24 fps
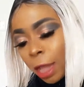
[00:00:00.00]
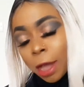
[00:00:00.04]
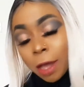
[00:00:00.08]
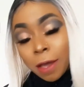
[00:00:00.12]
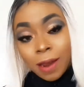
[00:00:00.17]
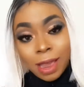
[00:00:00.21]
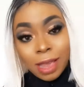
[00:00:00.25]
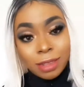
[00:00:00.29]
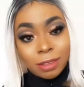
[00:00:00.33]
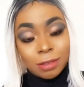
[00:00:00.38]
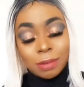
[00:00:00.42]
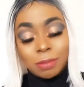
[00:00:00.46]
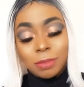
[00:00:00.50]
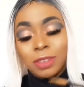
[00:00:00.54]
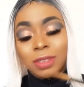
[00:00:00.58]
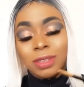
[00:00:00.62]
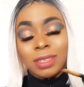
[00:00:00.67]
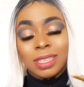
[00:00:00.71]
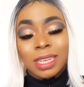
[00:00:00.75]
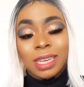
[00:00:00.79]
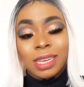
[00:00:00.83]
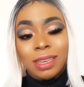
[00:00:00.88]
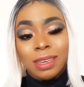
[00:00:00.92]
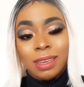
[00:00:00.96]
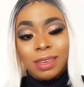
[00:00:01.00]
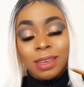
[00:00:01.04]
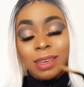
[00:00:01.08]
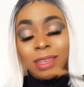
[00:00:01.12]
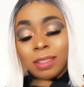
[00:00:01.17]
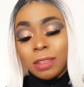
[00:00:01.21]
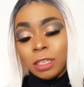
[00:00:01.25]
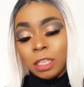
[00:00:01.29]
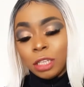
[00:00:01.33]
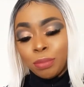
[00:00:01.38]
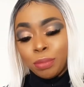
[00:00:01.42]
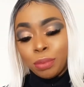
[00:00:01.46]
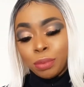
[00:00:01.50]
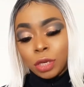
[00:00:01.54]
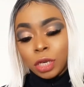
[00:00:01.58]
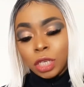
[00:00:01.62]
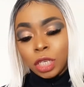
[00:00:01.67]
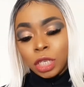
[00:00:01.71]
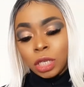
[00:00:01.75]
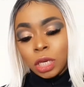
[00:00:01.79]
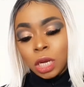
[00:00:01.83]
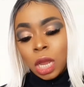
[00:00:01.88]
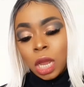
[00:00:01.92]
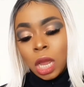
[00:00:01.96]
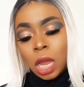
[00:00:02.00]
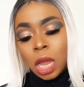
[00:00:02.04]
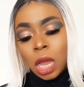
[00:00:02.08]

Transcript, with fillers: all right so i'm gonna take this brush